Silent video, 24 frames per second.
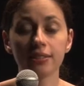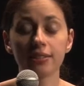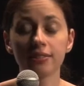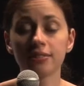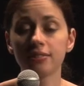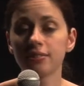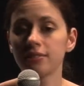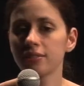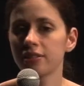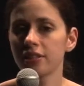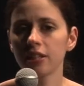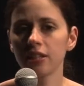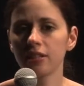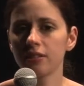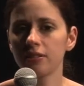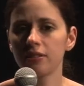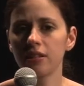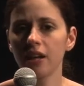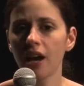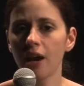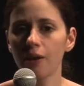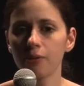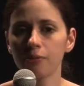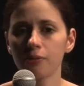still
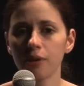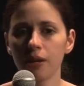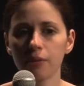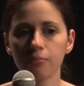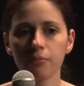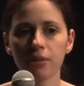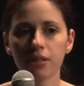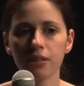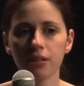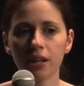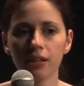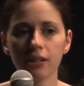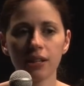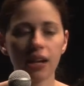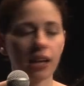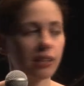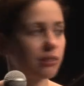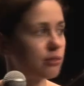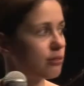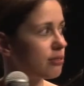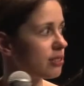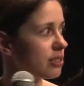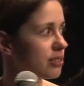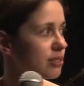now, I mean, I
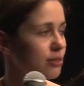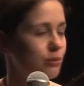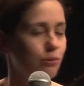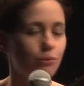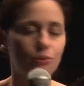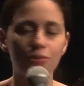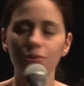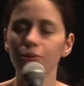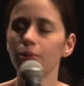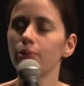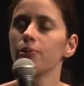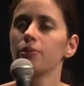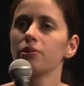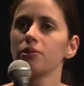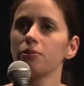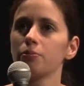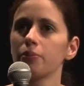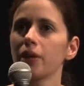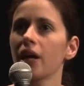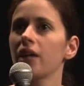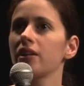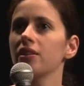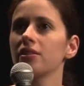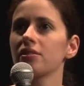like to listen to the old
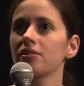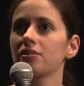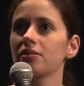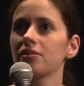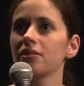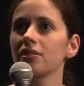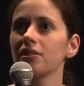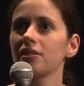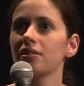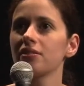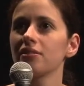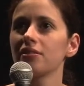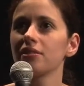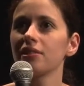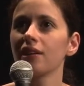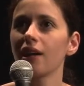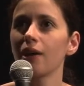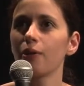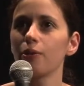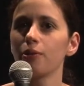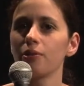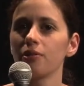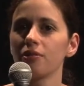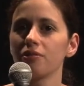pianists, and
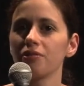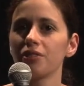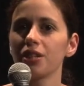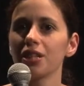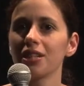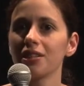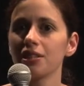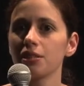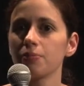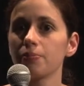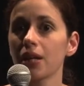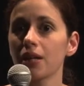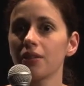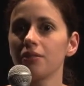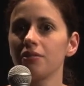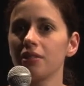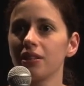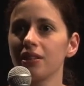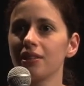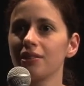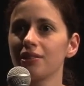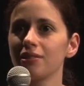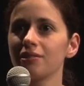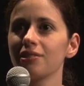they're all very
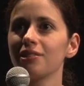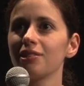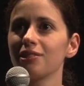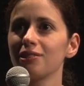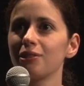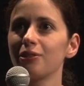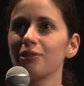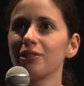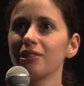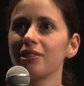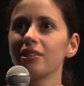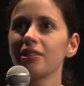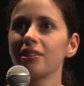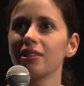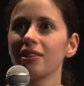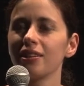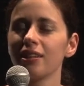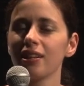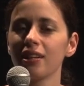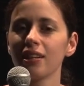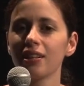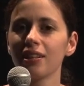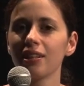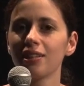inspiring.
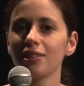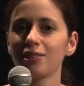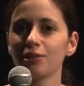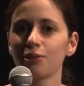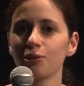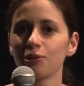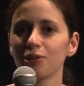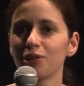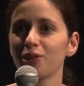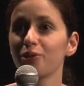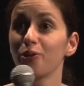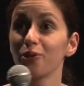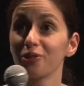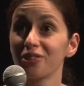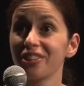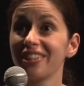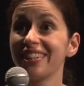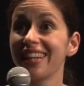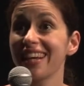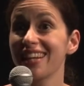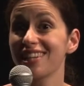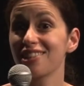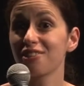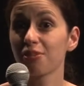It's called the
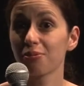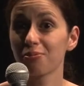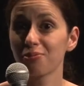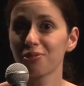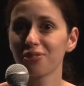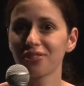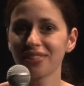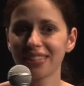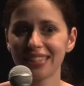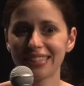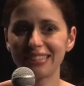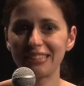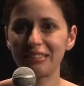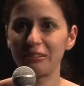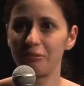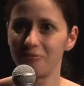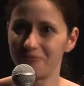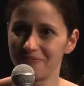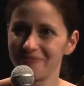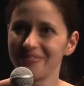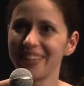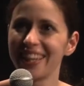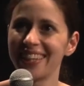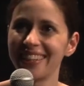golden age of music. So,
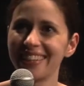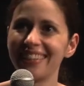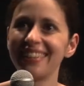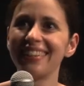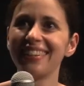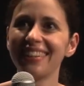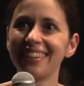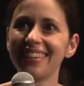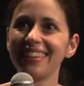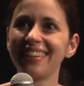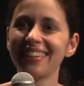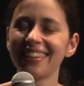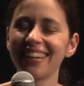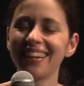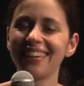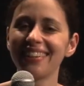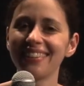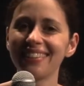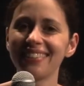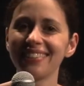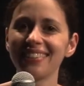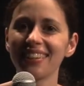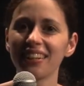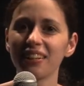yeah,
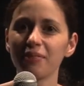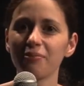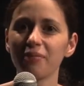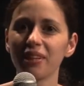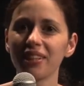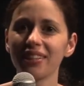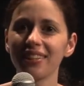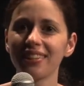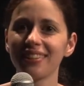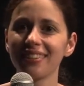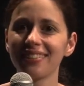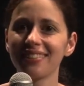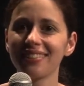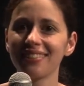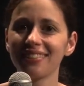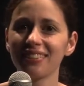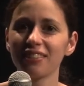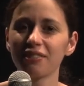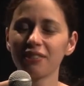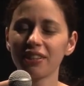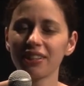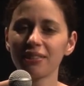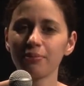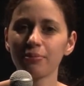there are many
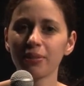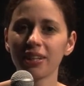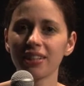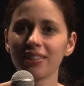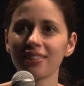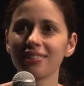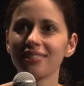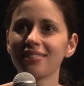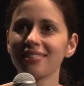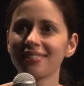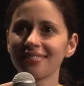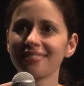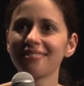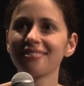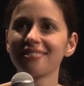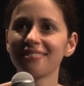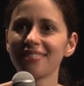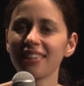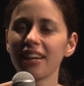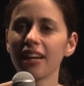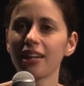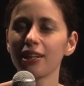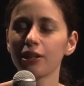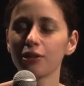great pianists
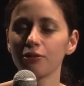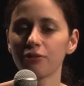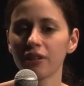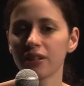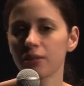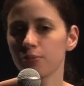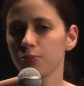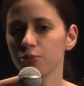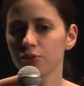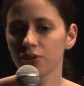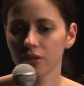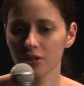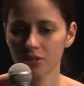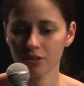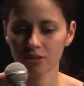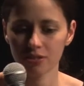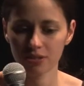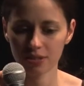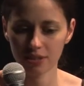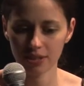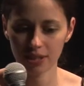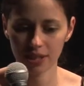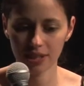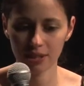and great
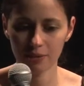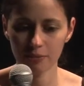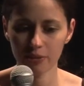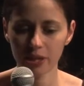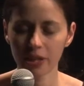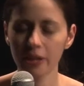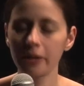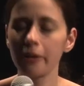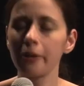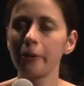musicians anyway.